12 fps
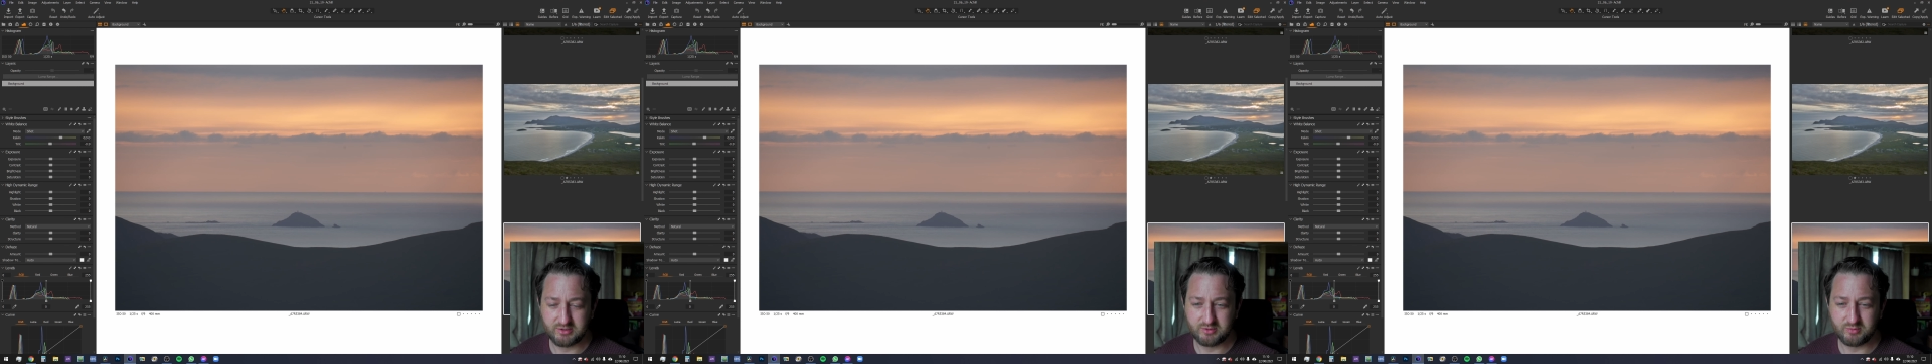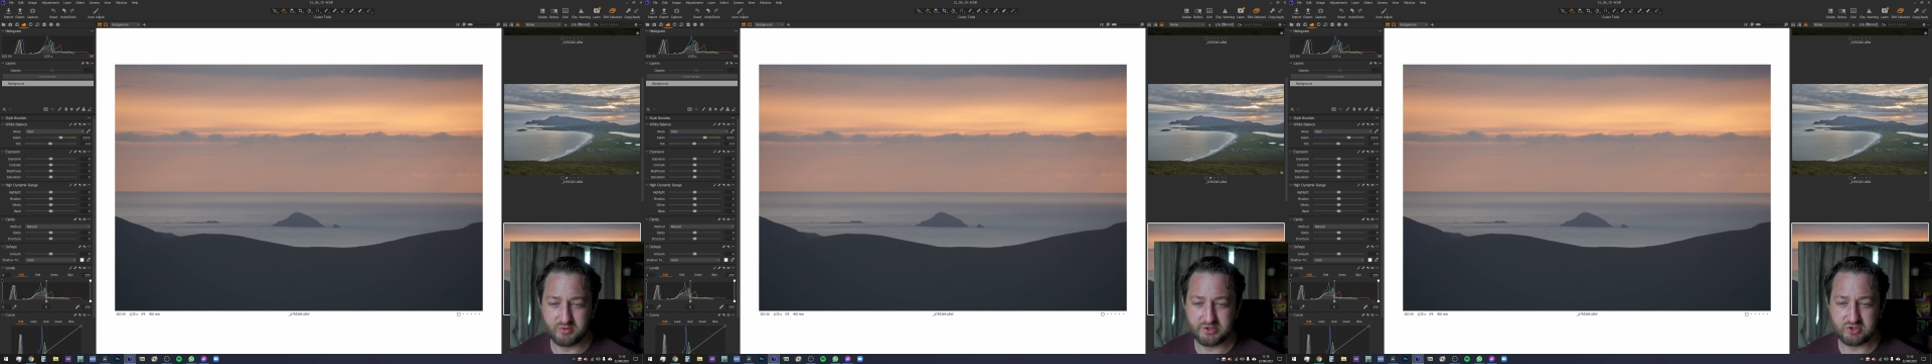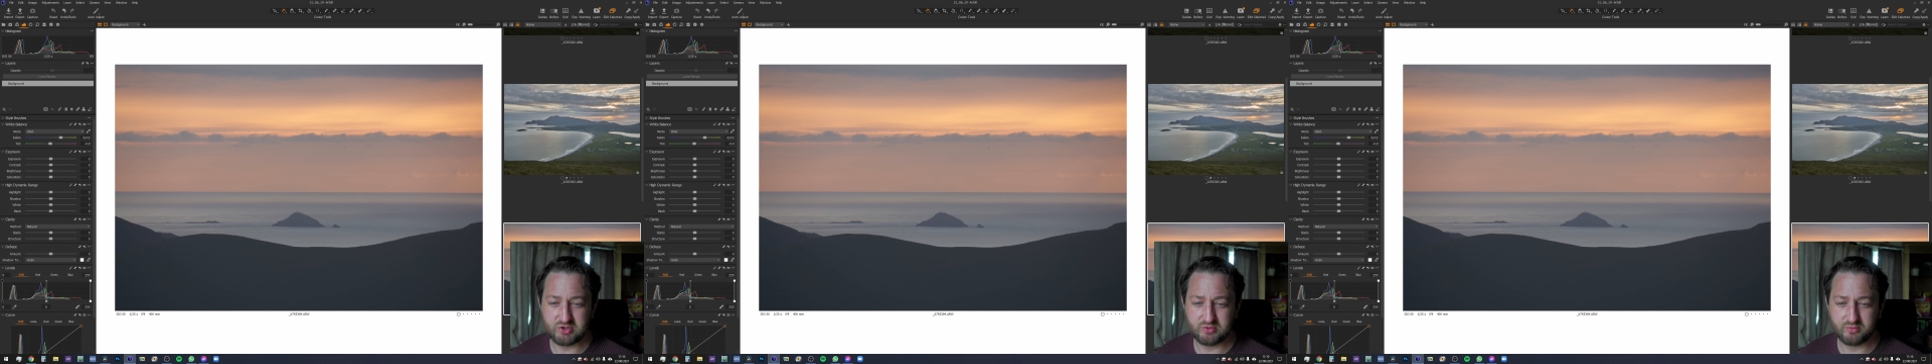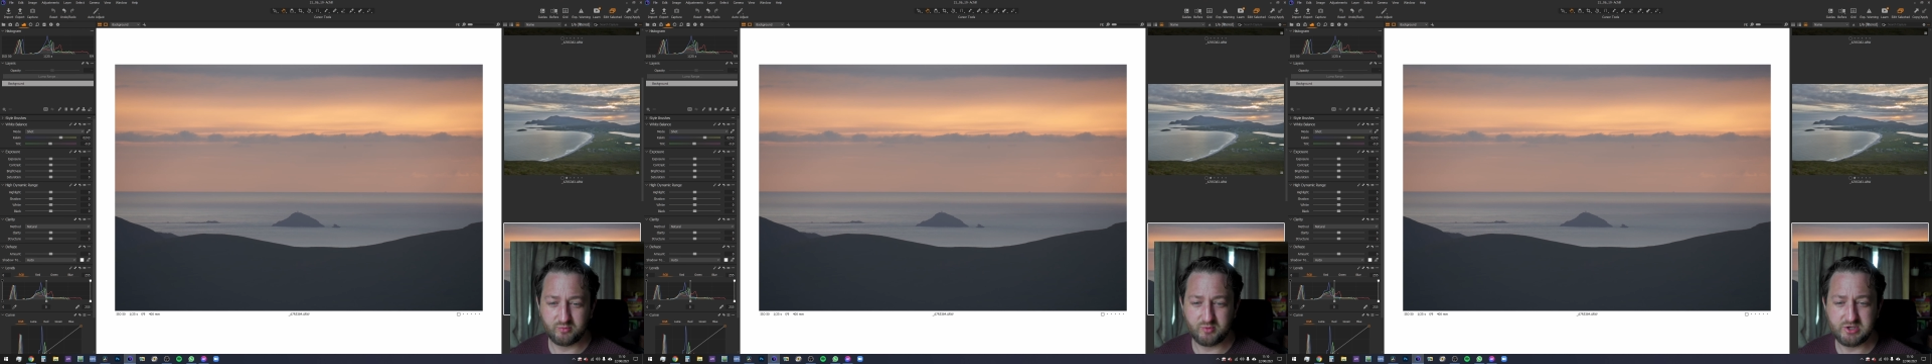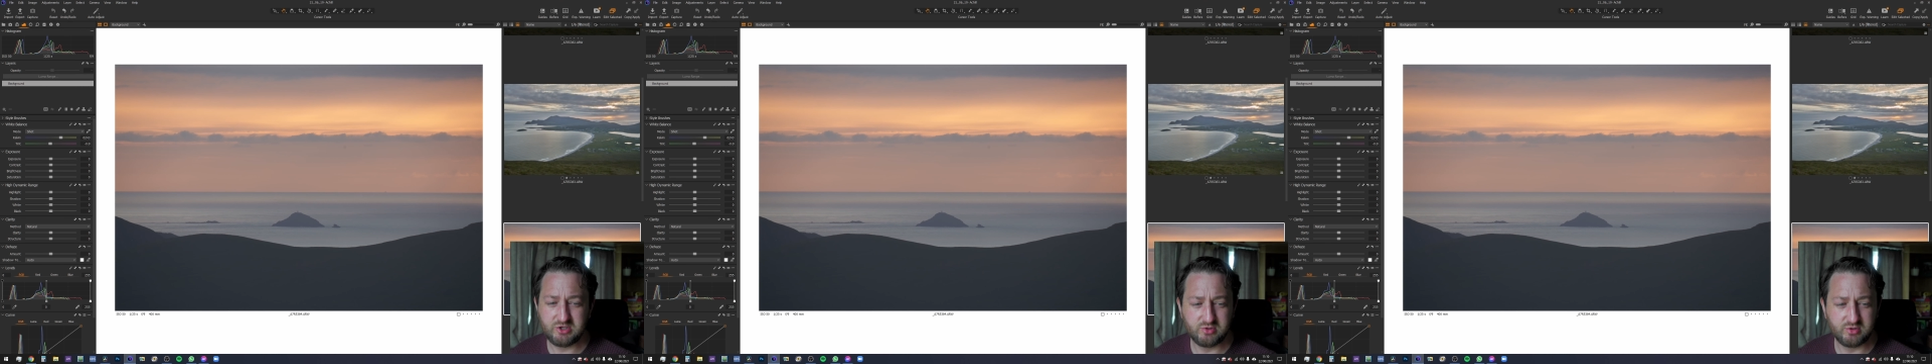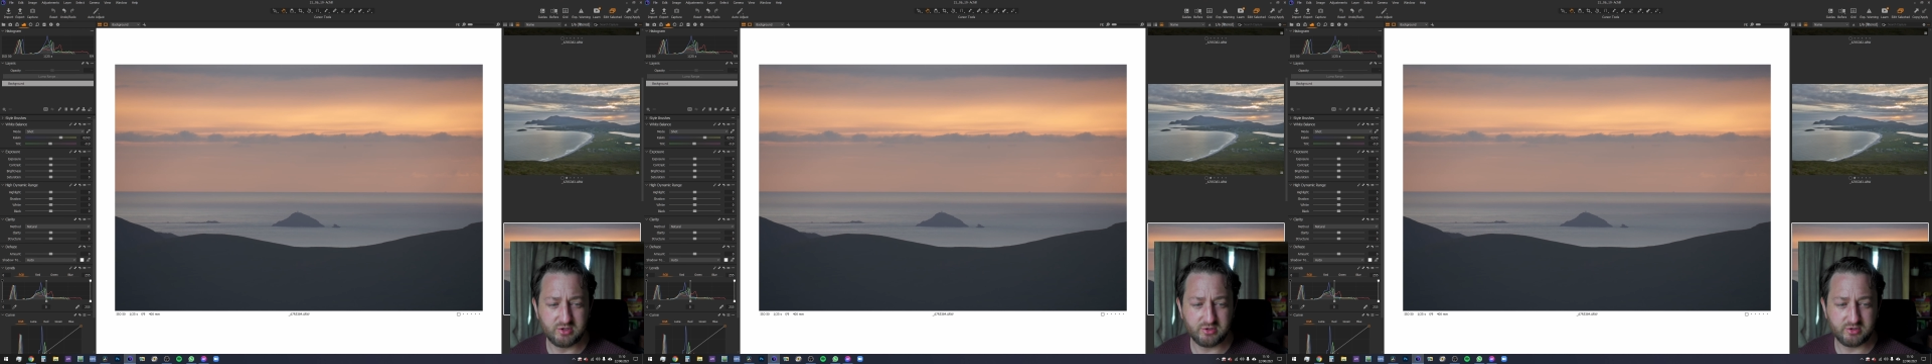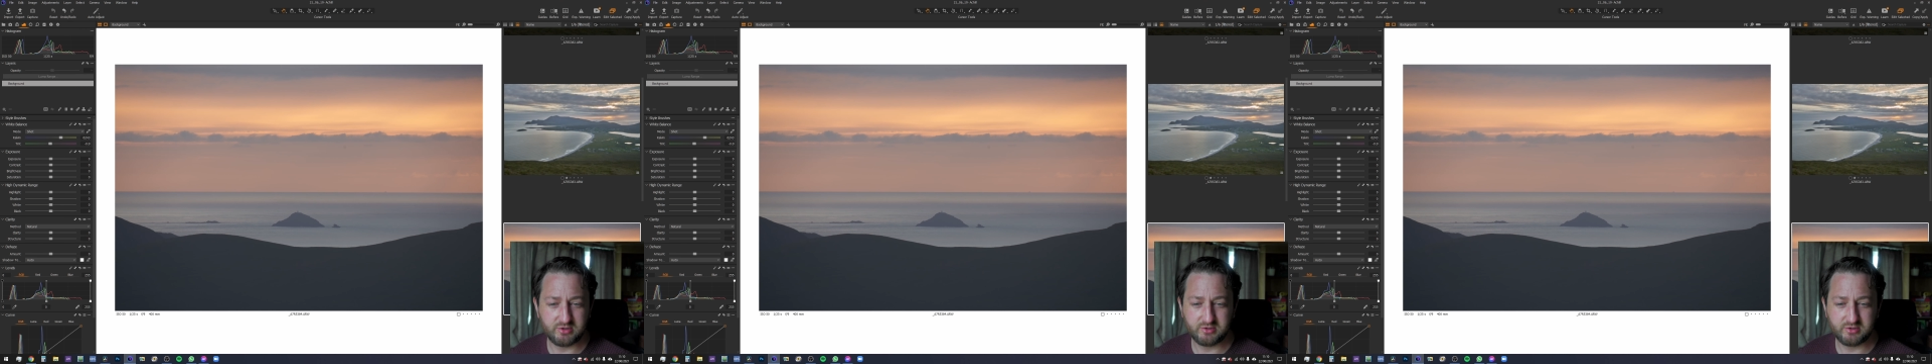which when you look